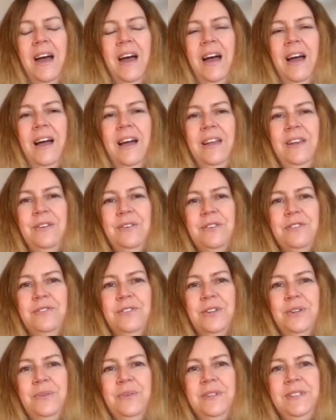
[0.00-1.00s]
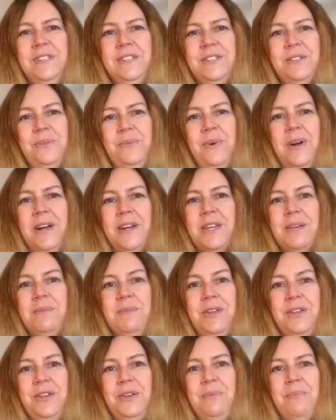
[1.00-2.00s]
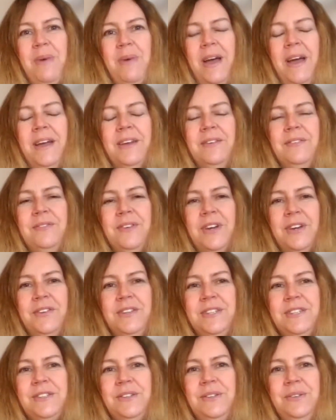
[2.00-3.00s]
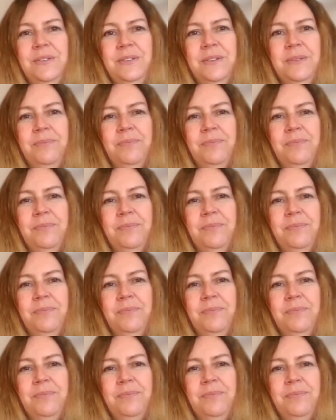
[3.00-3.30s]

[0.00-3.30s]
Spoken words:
I look forward to welcoming you back very soon.